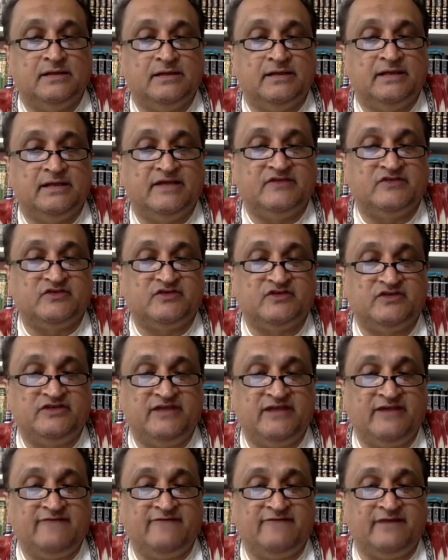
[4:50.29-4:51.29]
is
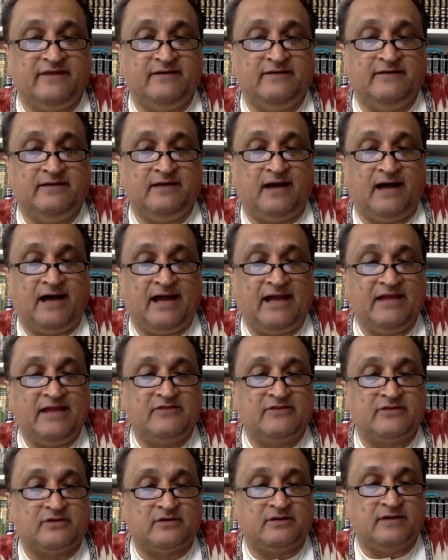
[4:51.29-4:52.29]
given
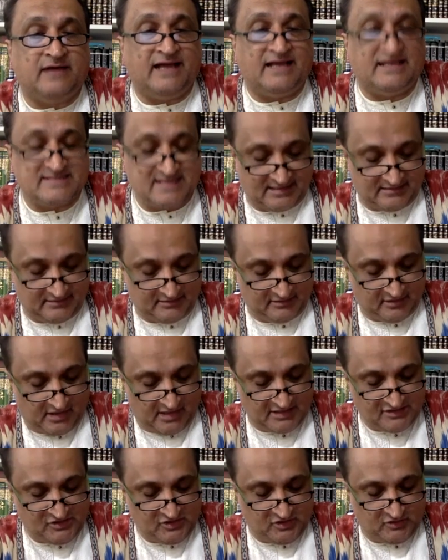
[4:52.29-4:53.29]
either as a
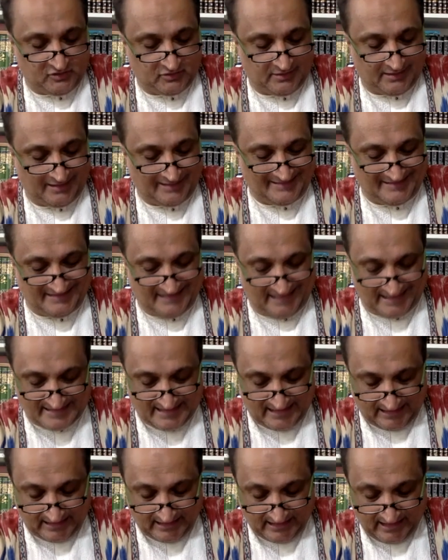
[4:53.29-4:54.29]
logical
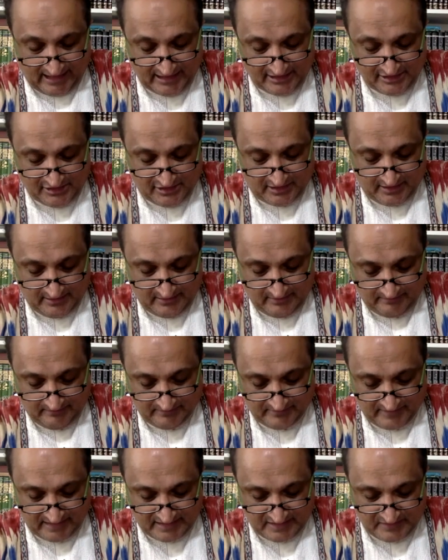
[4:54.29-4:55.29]
designation,
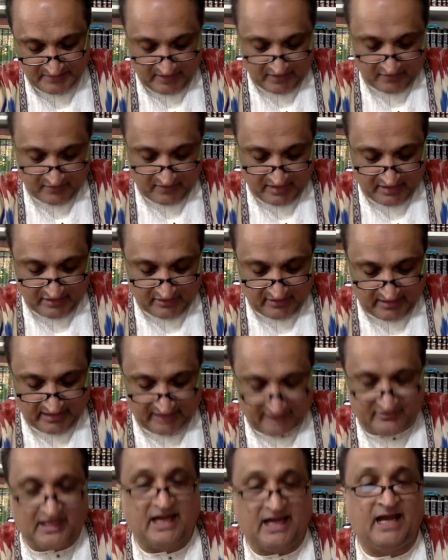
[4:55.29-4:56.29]
that's my rendering
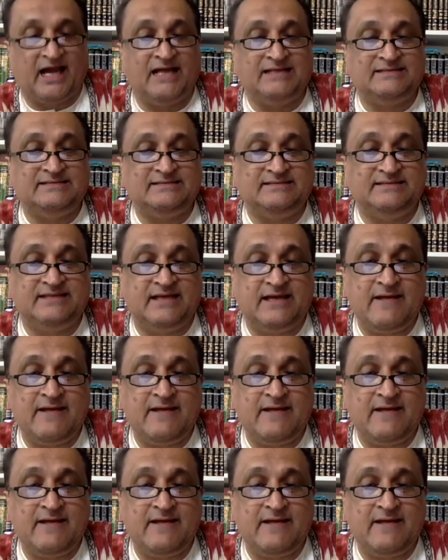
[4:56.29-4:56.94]
of had,